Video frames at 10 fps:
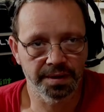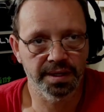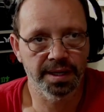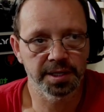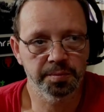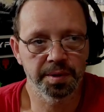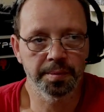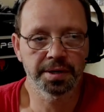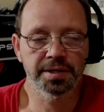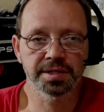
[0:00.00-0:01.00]
by the
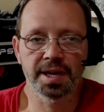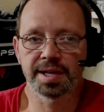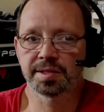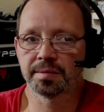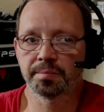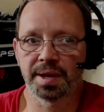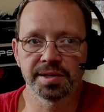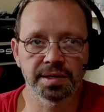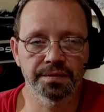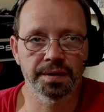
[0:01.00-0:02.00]
DSP because it has some
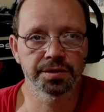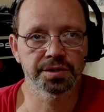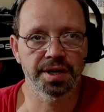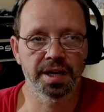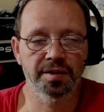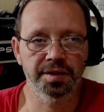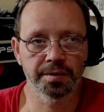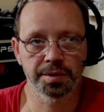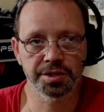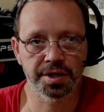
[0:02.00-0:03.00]
basic
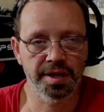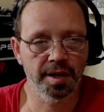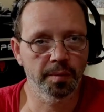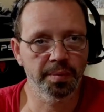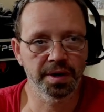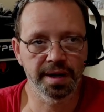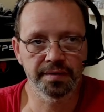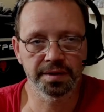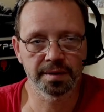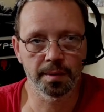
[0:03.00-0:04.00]
functionality which can help in
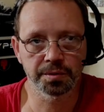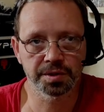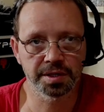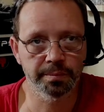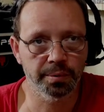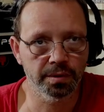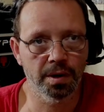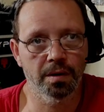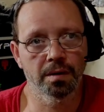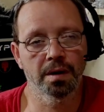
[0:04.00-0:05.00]
even the most
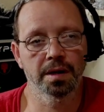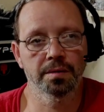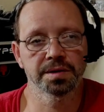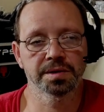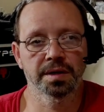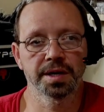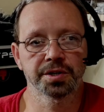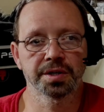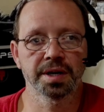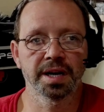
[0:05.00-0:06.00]
simple car audio
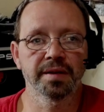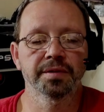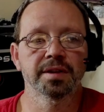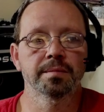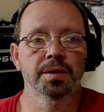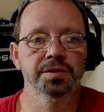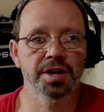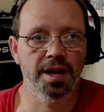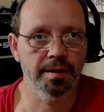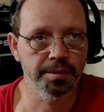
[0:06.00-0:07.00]
installation and even the
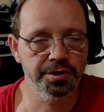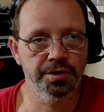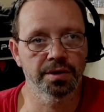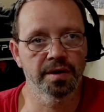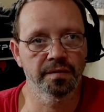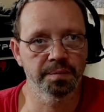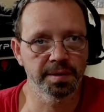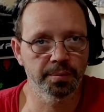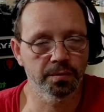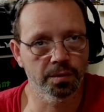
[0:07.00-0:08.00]
most amateur
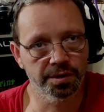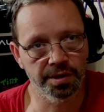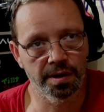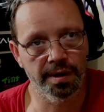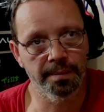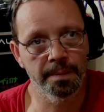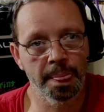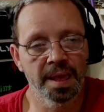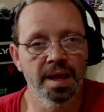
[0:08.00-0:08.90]
of people working on it.